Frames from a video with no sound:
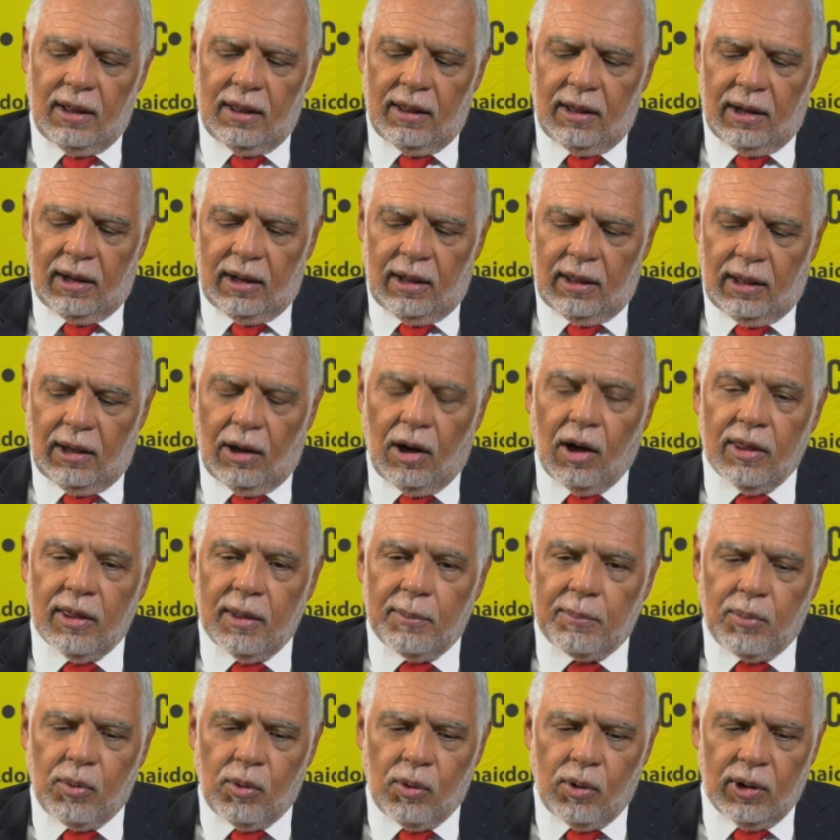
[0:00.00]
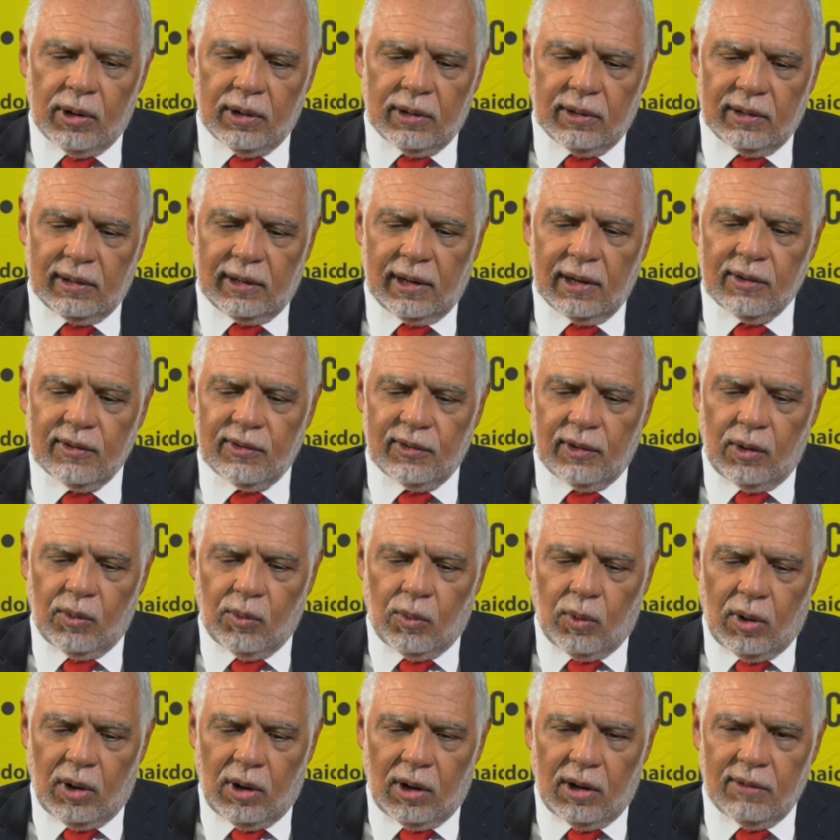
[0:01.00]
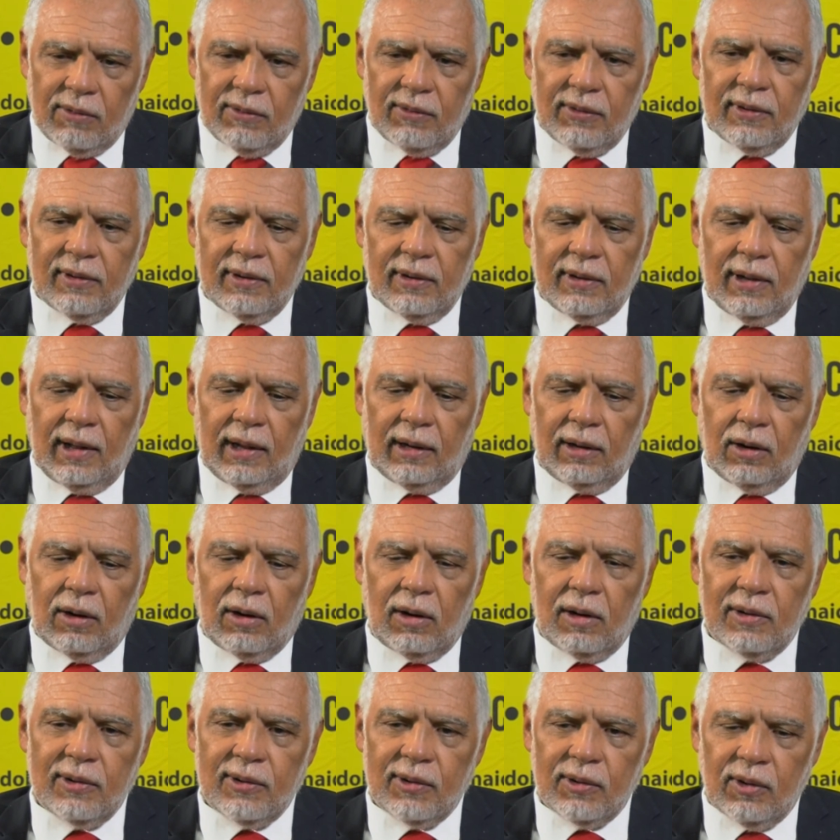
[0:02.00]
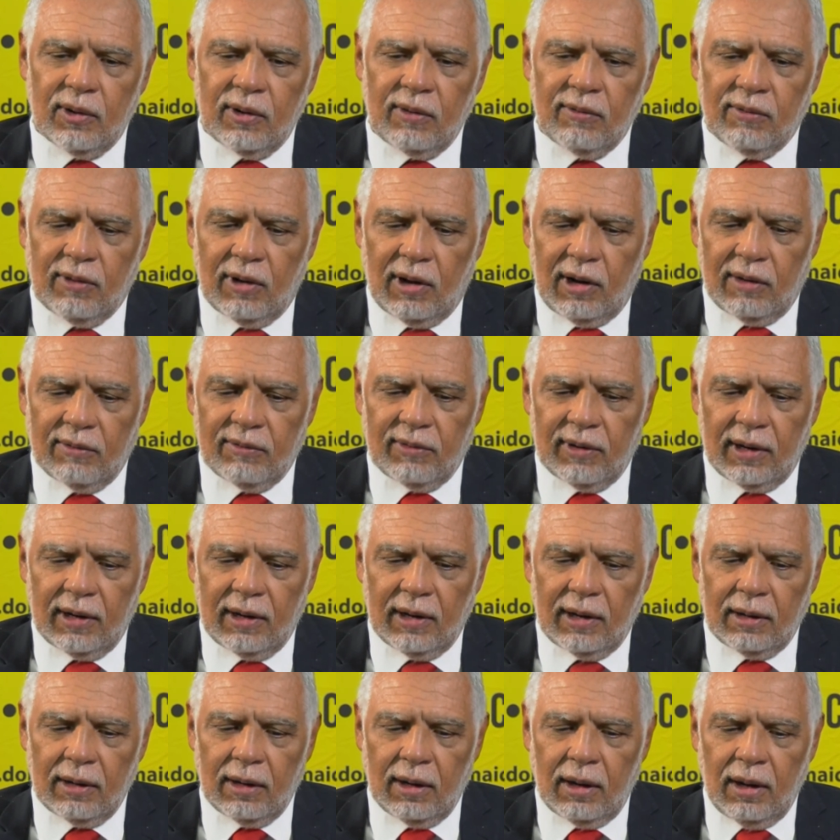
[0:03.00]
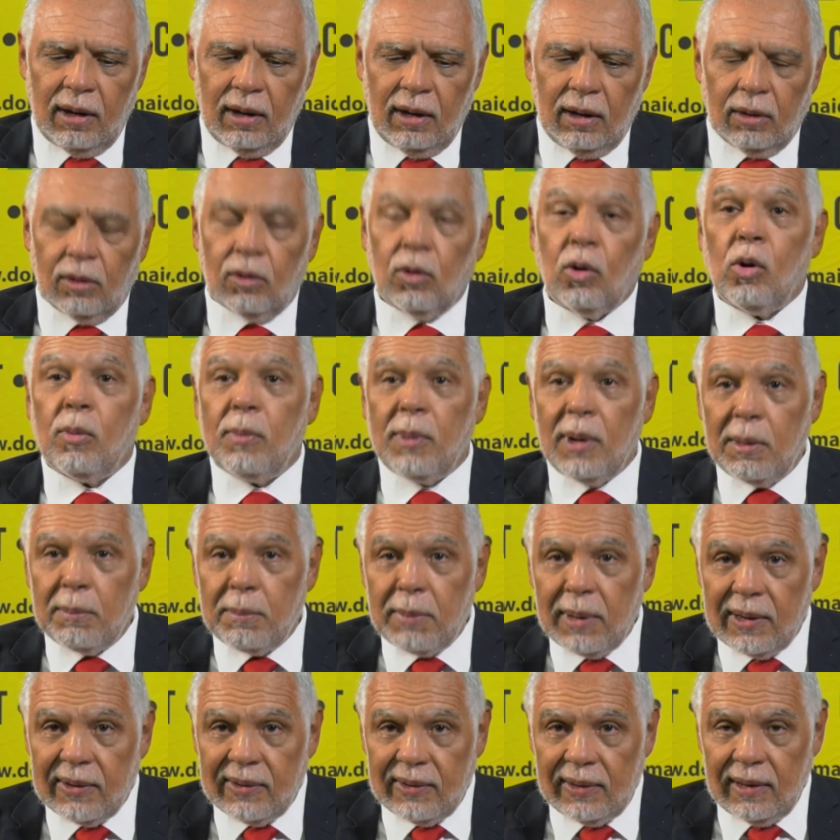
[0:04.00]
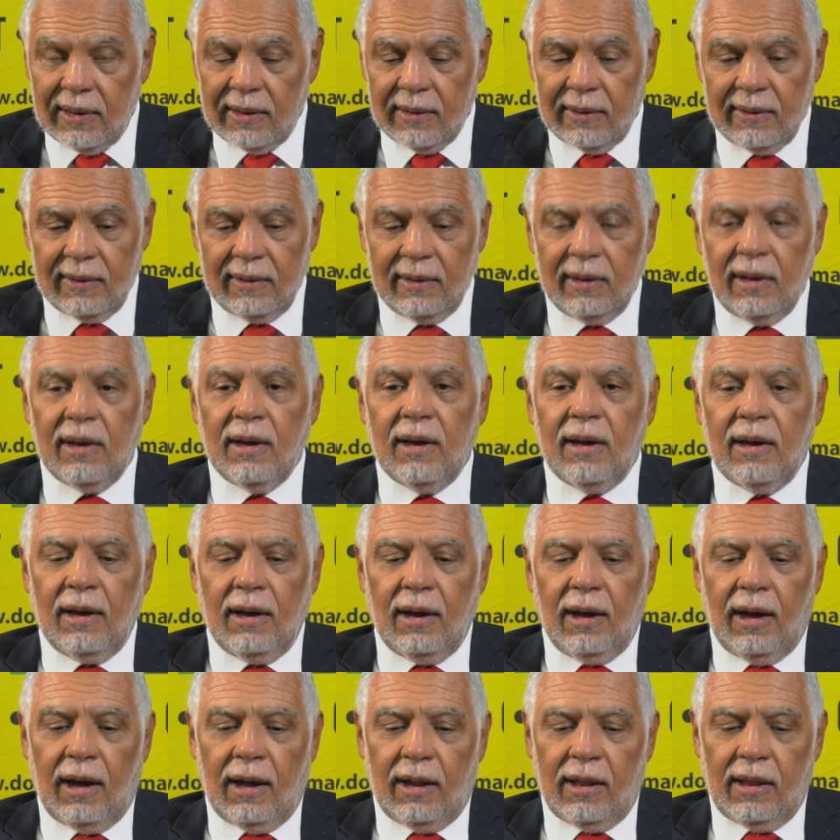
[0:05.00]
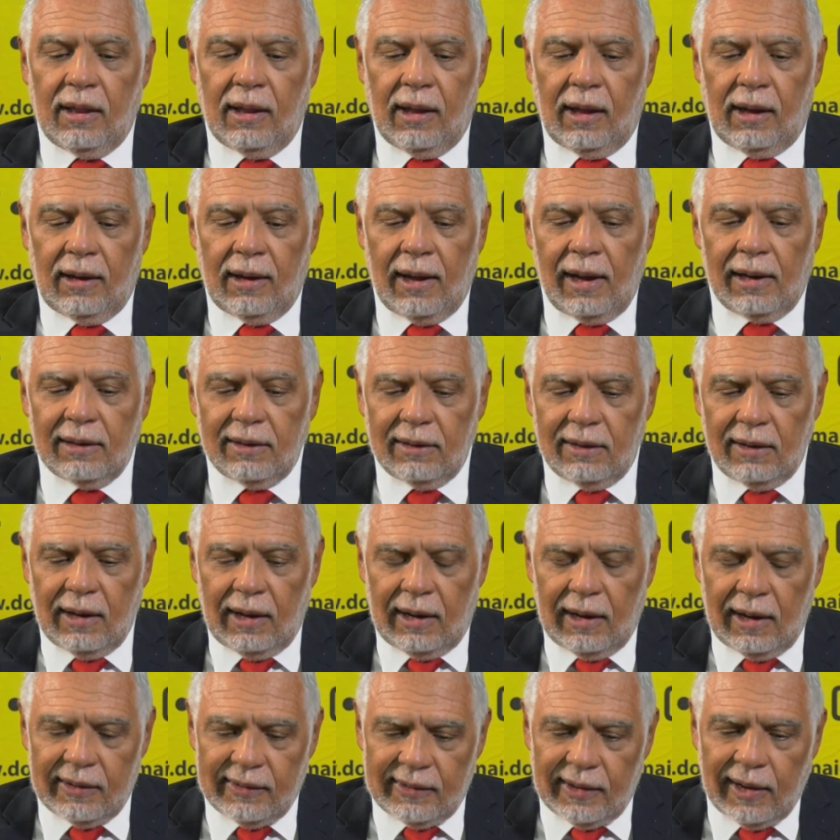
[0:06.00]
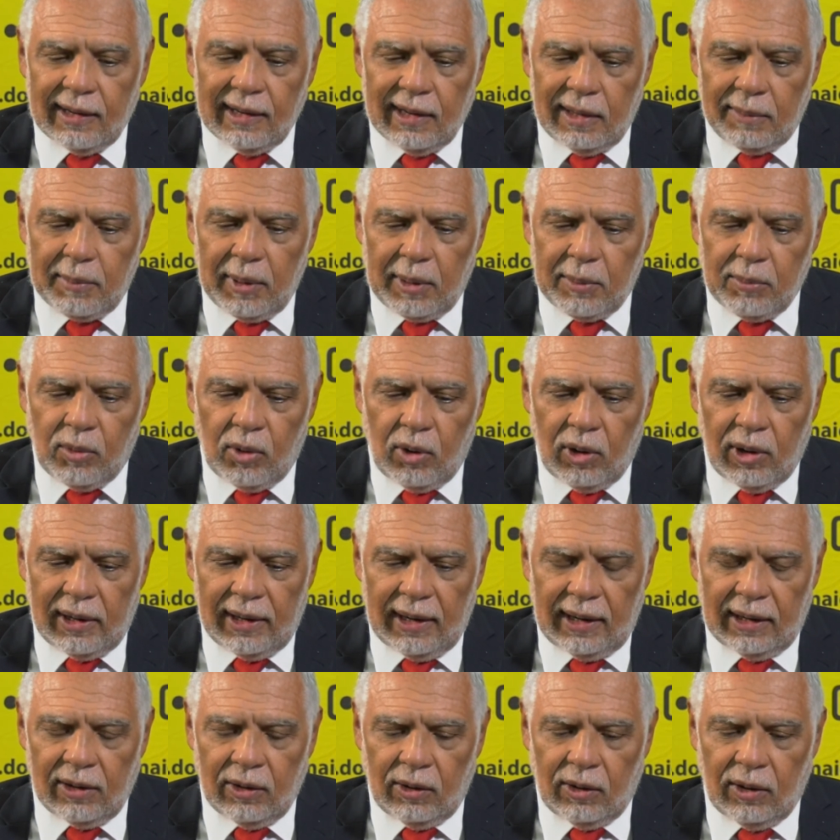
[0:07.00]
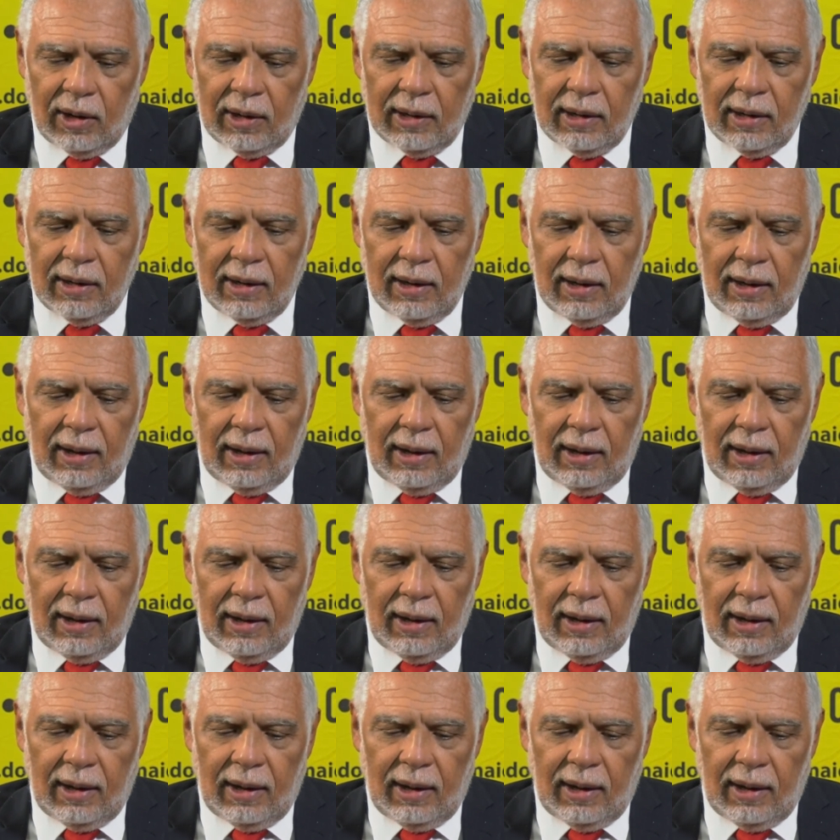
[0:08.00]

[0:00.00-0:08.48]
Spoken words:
the other port, Kingston wharves, that are also involved in global business, and I said a little bit more later on,